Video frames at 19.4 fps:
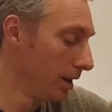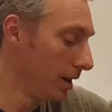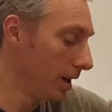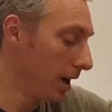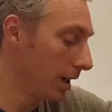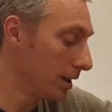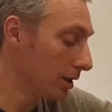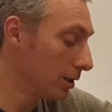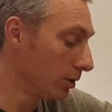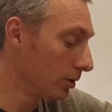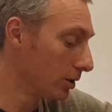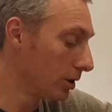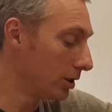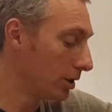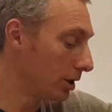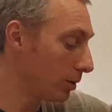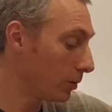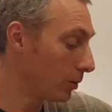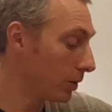And it's all to
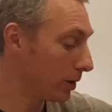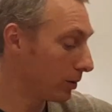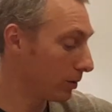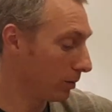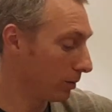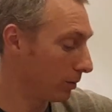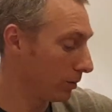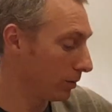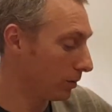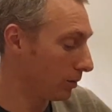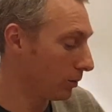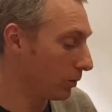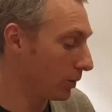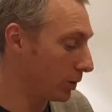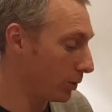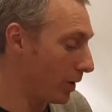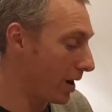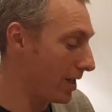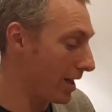do
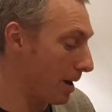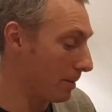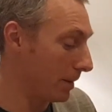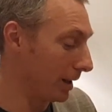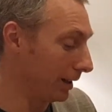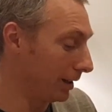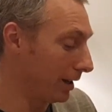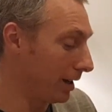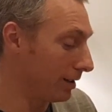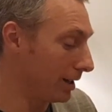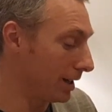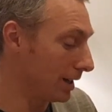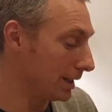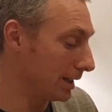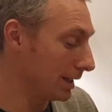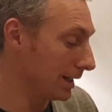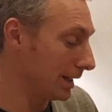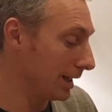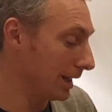with where that middle note is.
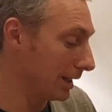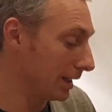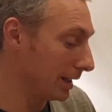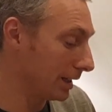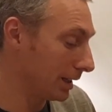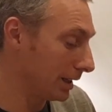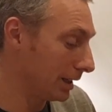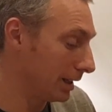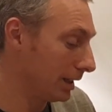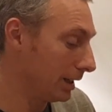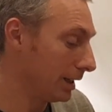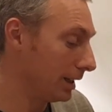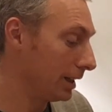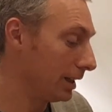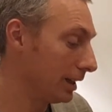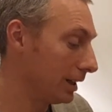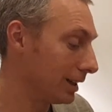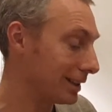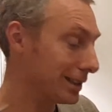Is it
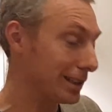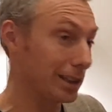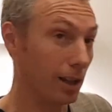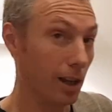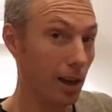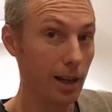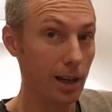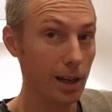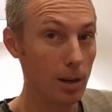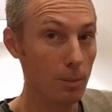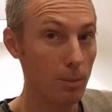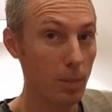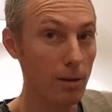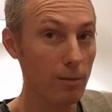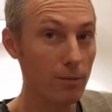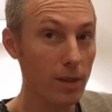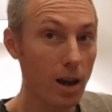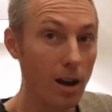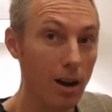slightly
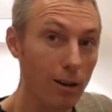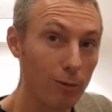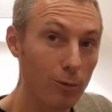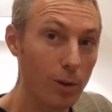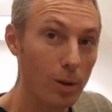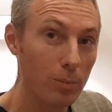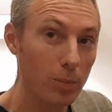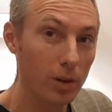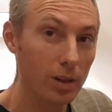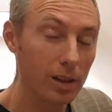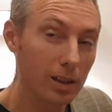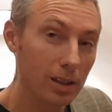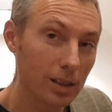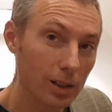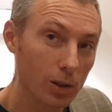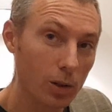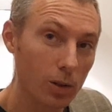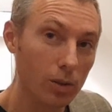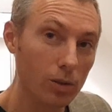above the halfway point of the
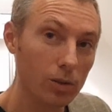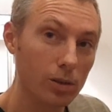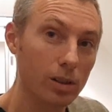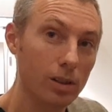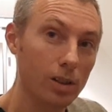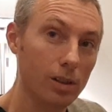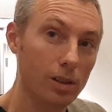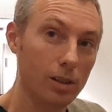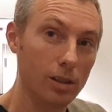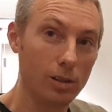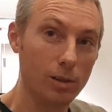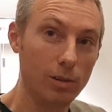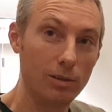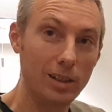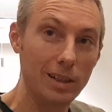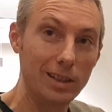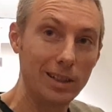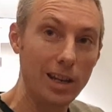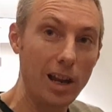chord,
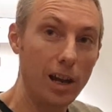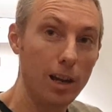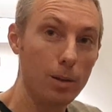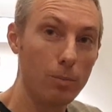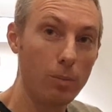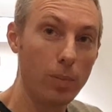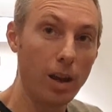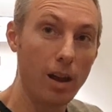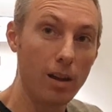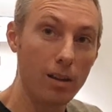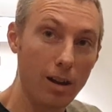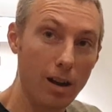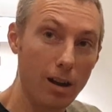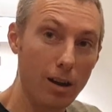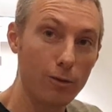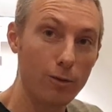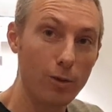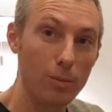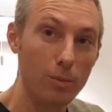or is it slightly below the
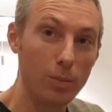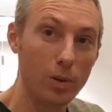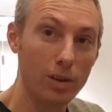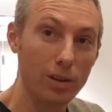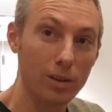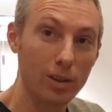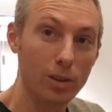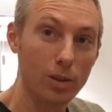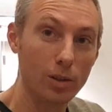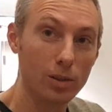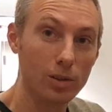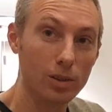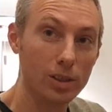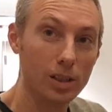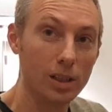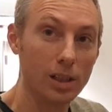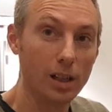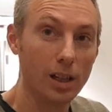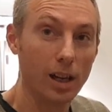halfway point of the chord?
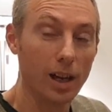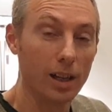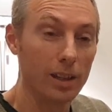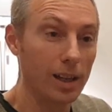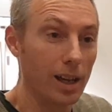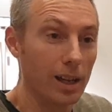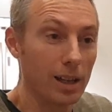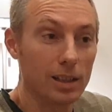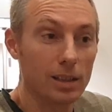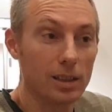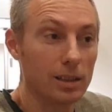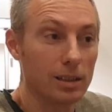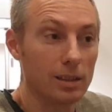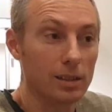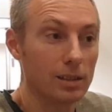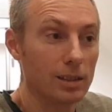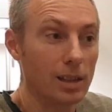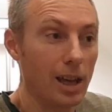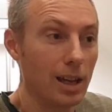And that
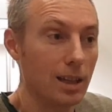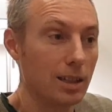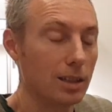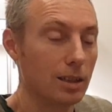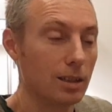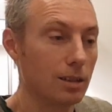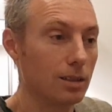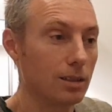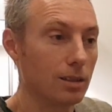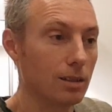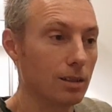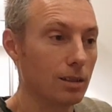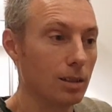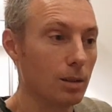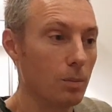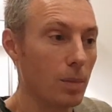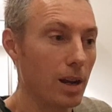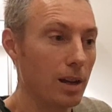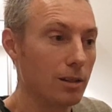is
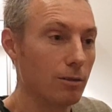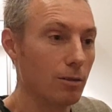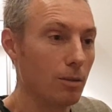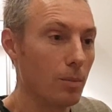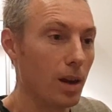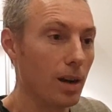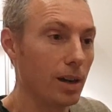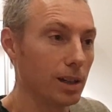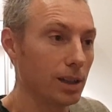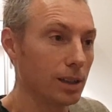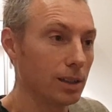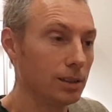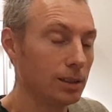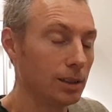the major and minor.